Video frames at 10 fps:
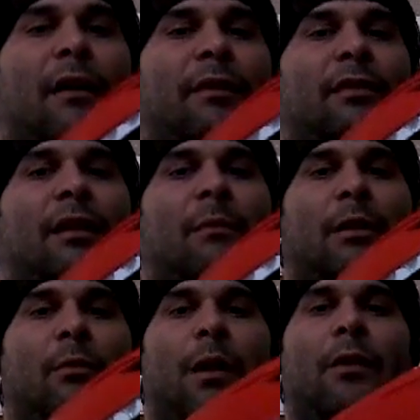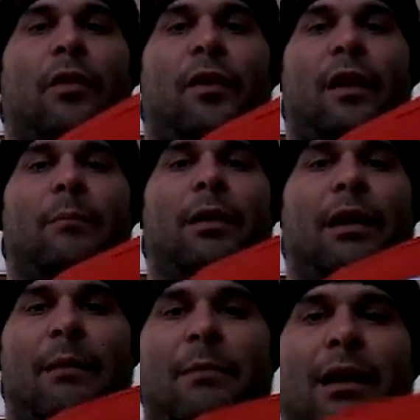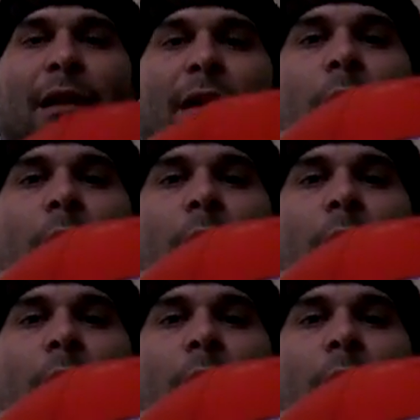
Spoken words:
obviously I'm going to wear the thing, but I'm not going to